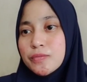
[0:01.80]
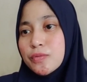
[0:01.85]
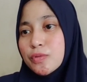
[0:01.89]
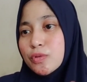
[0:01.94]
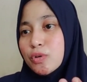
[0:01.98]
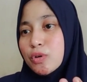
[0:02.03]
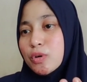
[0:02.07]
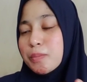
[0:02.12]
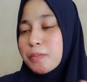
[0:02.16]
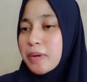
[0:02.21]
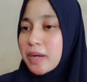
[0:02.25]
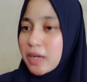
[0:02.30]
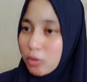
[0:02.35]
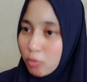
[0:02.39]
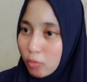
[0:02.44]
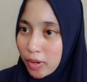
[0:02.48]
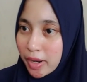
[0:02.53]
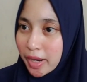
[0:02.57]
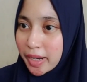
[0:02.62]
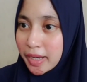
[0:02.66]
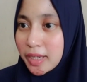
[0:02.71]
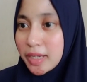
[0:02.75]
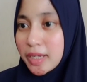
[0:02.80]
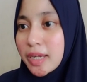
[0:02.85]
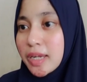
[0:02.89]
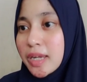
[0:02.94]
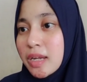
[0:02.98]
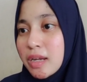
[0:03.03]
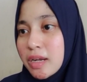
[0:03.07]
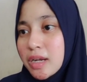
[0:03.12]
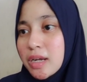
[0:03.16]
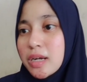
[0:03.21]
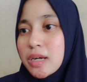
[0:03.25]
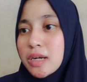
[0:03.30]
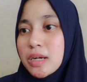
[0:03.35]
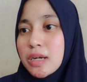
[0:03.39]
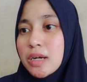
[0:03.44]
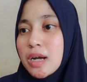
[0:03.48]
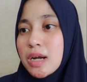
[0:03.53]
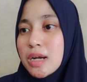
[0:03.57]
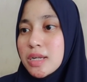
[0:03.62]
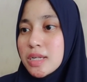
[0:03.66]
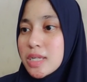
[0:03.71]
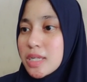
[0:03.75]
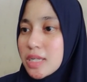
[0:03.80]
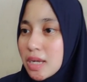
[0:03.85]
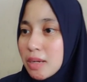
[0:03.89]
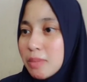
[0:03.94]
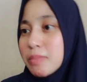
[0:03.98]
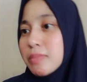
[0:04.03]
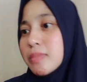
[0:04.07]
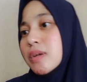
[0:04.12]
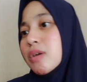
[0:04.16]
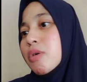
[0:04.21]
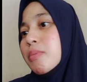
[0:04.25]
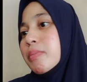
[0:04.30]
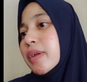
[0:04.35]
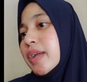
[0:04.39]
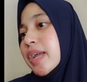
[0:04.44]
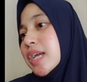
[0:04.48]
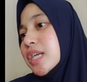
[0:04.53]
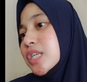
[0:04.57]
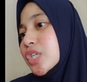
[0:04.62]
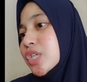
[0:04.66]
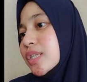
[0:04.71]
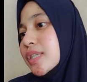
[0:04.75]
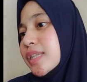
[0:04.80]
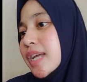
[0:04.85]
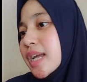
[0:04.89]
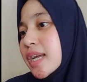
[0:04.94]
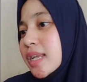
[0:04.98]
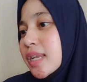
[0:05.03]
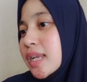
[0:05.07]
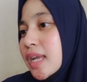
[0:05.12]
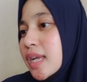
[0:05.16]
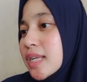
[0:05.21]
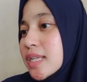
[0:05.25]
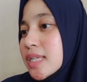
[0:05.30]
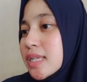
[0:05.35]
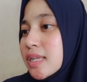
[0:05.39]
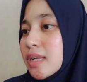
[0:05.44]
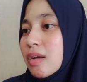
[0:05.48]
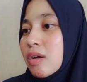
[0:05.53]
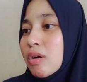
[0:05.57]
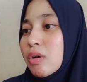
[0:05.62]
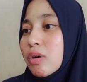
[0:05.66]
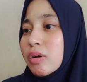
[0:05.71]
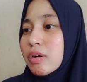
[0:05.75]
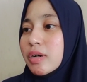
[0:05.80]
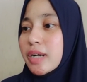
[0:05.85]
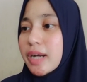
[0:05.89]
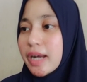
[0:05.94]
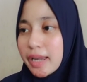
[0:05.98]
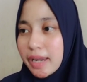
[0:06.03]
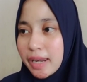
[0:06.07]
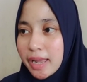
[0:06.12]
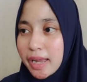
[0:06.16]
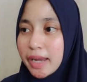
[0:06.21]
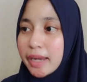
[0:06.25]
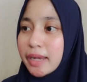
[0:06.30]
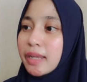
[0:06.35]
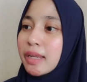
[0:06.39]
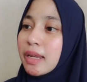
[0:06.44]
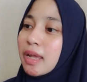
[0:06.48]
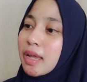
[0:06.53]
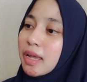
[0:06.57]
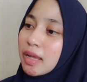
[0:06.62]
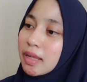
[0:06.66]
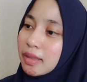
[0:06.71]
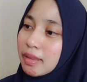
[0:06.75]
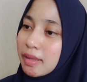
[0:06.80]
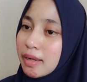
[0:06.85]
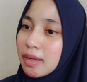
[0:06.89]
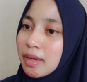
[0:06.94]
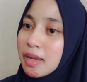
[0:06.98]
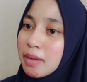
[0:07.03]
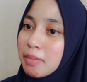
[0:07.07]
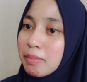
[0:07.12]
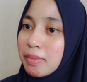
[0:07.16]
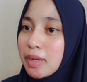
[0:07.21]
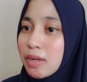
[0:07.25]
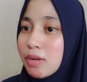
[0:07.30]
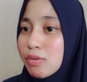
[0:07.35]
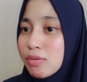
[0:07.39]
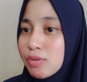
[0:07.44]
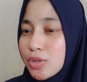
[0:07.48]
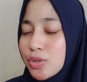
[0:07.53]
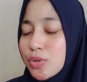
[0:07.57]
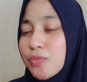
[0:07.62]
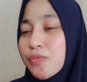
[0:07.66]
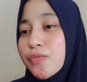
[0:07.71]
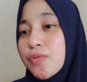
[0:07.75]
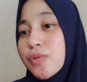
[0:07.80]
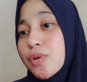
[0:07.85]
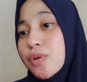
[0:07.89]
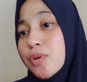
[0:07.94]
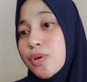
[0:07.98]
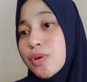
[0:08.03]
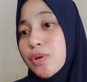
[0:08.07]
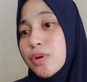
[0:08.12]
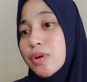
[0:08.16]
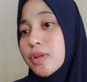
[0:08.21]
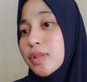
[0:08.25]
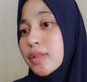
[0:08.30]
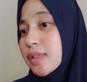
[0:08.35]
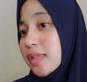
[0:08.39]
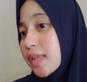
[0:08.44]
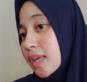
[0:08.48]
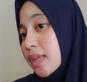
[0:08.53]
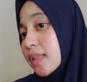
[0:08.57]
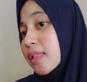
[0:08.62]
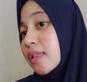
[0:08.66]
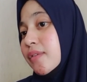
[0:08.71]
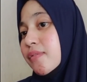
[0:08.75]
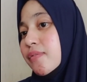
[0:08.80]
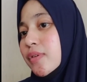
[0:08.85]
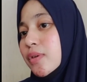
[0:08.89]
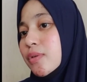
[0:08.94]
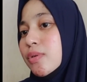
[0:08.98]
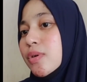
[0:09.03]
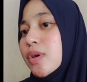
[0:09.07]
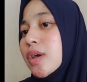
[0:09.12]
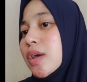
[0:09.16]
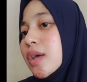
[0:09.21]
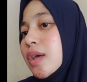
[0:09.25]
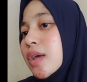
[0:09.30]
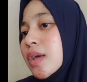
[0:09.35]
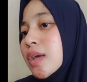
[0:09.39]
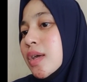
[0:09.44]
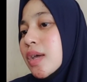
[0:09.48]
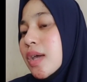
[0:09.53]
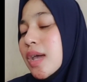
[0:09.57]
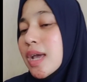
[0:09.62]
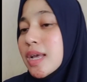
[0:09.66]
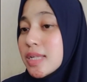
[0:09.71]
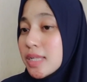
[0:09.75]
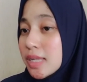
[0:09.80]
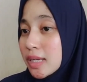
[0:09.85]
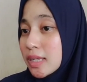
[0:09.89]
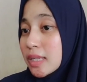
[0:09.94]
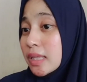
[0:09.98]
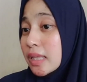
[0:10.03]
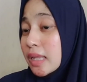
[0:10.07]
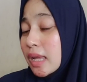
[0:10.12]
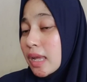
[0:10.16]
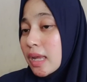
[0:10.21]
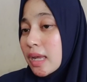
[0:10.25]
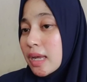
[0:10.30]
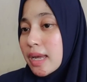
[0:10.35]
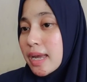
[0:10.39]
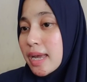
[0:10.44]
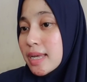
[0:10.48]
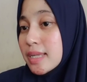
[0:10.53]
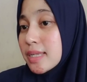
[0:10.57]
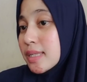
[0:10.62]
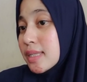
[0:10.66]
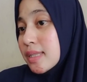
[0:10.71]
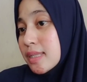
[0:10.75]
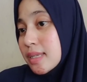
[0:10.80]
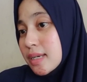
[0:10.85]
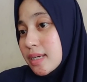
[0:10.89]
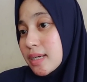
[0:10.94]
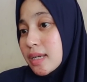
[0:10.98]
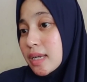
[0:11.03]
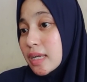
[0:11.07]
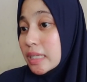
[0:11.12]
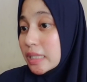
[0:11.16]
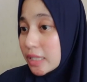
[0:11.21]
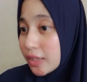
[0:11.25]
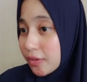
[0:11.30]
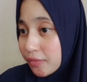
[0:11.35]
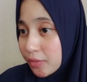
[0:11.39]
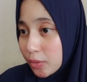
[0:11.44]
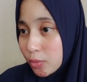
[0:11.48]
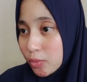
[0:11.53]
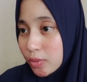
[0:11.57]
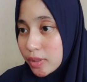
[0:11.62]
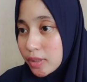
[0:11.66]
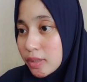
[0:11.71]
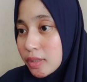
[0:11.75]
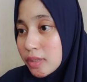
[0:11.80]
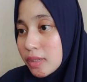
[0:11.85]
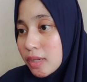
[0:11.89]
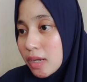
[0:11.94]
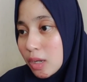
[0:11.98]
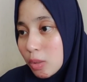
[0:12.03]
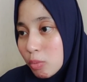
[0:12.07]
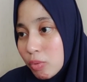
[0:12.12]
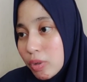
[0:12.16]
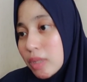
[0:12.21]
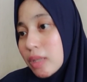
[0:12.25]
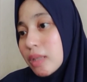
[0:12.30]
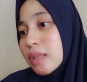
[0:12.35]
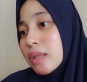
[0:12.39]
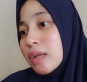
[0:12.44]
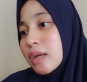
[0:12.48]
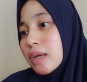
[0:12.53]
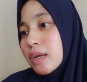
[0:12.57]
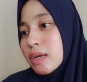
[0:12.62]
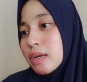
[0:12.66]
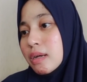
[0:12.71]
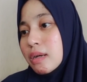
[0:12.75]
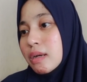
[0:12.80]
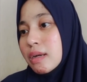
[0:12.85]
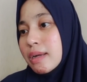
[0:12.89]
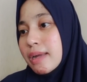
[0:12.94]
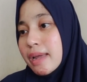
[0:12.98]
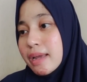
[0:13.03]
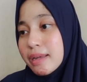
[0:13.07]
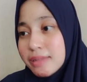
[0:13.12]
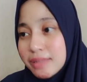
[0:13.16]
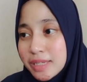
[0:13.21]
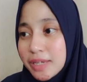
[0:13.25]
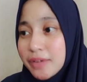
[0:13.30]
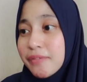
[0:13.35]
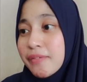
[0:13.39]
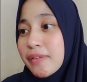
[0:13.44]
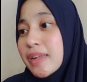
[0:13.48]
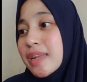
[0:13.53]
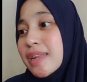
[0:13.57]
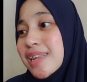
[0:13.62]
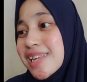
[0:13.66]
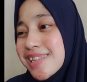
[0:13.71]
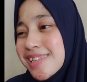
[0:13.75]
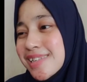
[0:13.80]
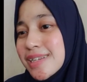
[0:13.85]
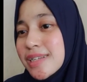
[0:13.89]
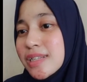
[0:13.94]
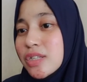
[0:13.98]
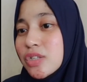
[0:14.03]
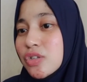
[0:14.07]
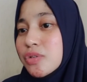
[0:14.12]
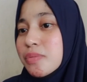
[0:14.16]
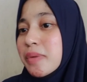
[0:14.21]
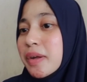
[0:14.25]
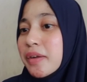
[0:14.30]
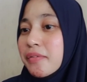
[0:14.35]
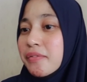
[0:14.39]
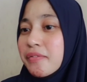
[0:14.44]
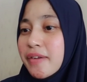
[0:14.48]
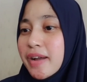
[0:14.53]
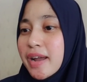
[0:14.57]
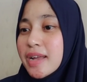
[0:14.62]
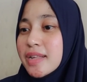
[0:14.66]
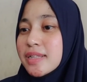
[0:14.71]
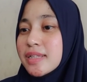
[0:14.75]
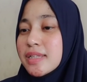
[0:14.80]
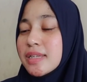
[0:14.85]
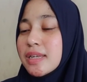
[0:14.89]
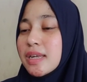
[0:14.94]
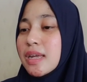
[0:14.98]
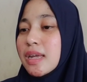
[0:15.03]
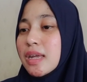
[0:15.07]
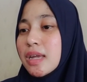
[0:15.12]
For part 1, here are some communication techniques or guidelines that can be used for the interview. As the interviewer, I will actively listen to my friend,